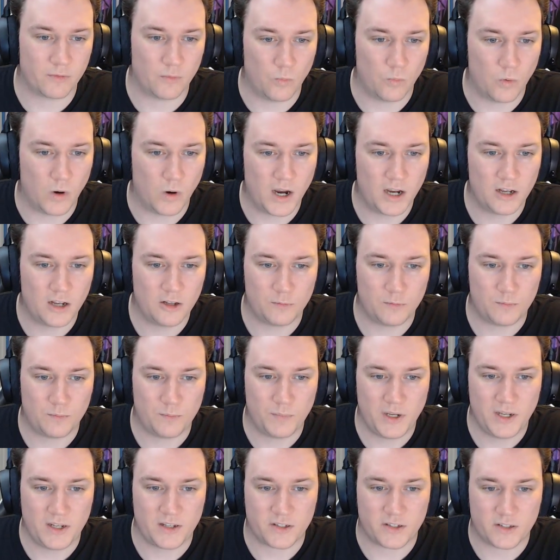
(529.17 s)
wild
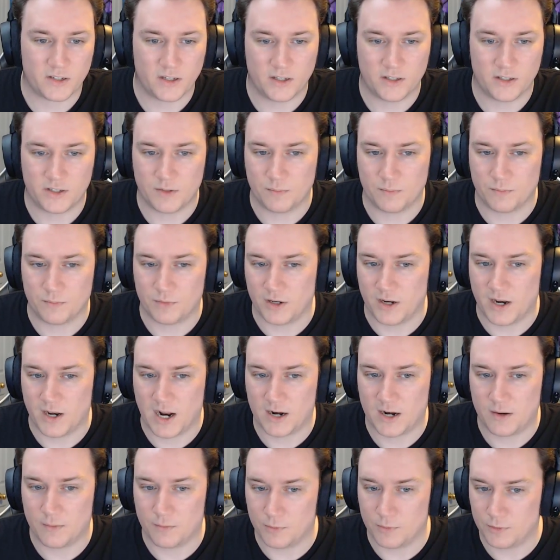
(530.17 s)
beast than simply an
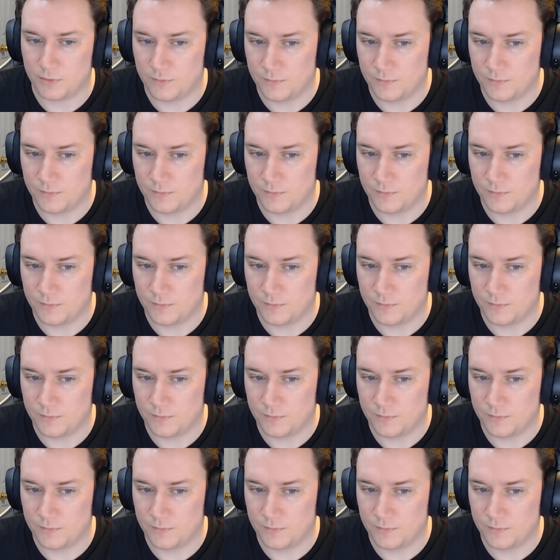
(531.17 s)
animal,